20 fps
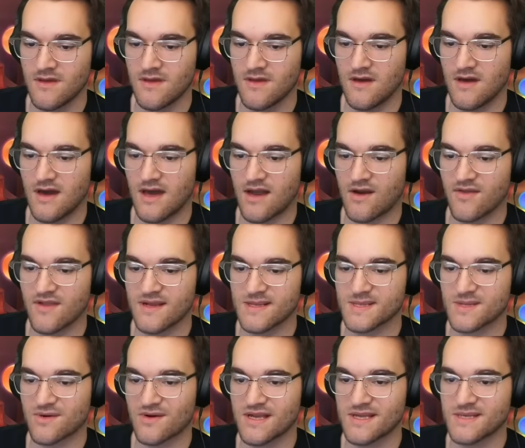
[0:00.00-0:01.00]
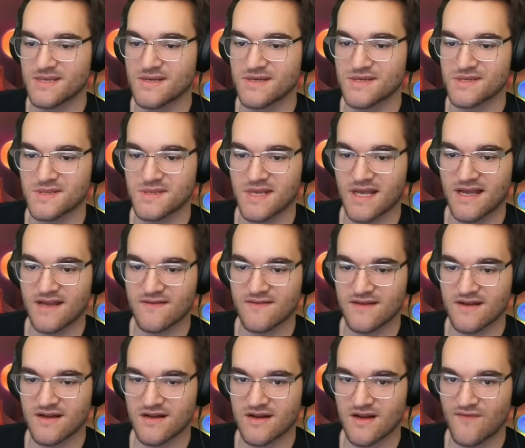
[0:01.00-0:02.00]
I don't think it's crazy to just cycle
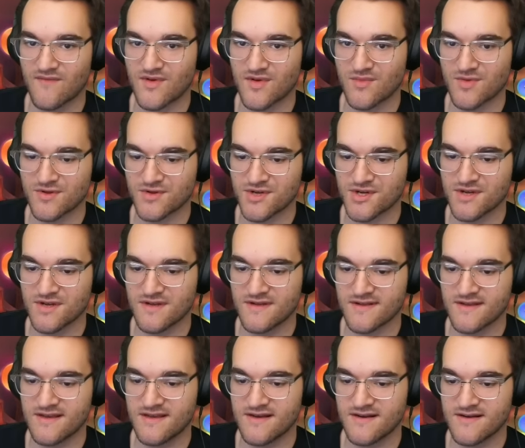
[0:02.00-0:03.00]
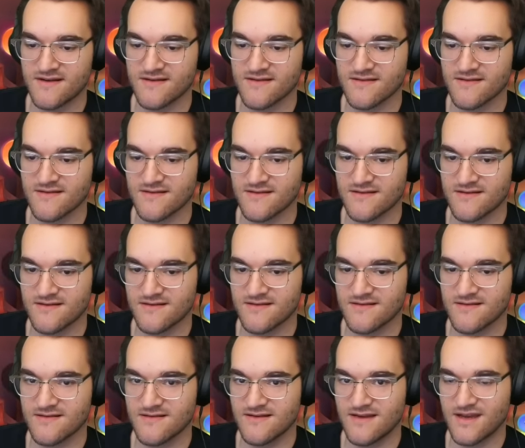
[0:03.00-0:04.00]
an Uncomfortable Chill here.
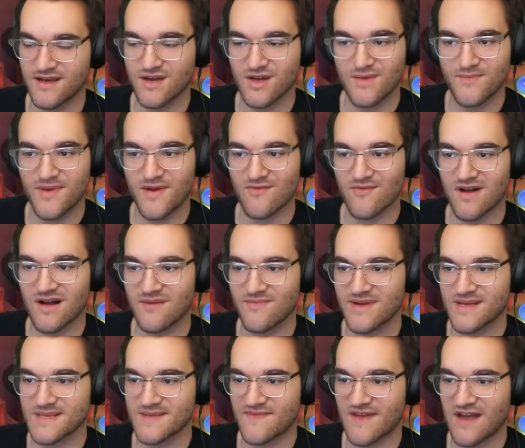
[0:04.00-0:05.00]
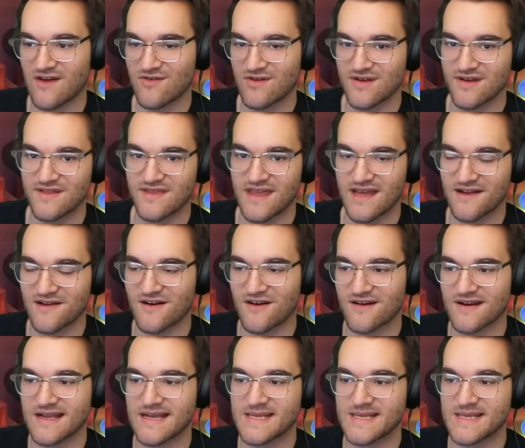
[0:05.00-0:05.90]
It could be wrong because of how good that card has